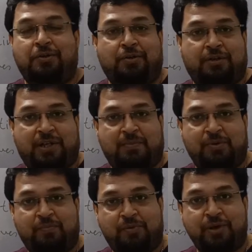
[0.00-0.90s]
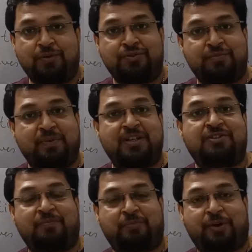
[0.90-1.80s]
talked about produced
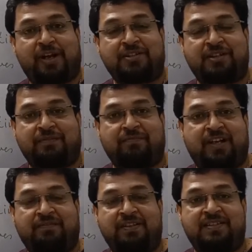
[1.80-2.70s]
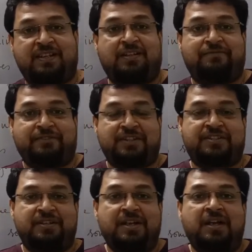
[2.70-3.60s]
means of production, where we said the
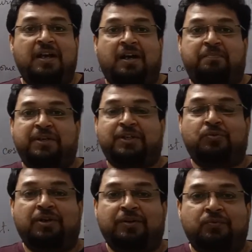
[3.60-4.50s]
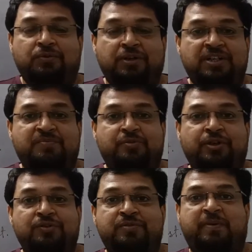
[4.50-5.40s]
first, a particular good is
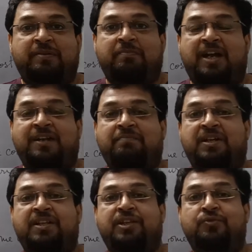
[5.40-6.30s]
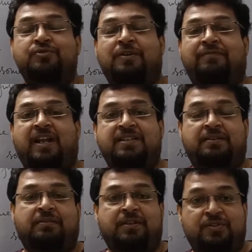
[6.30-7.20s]
produced by man by the use of
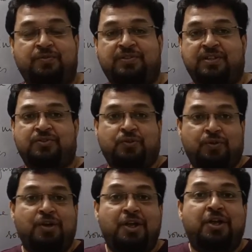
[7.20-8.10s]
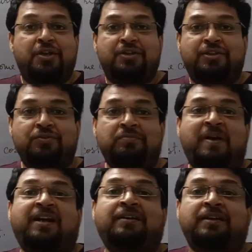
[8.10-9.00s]
natural resources. So
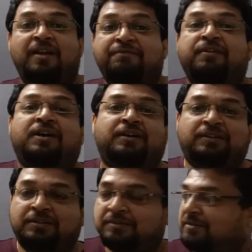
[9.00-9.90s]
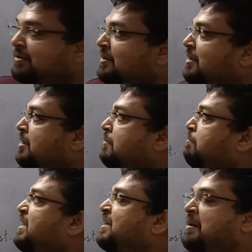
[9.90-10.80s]
human effort
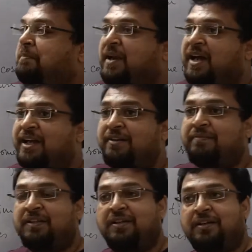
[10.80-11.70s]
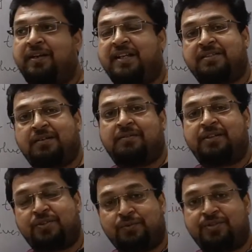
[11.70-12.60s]
being applied with the natural
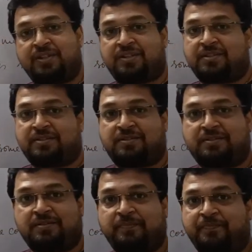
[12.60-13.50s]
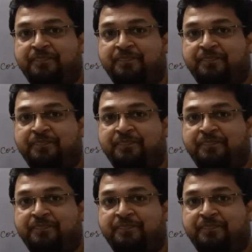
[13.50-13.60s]
resources.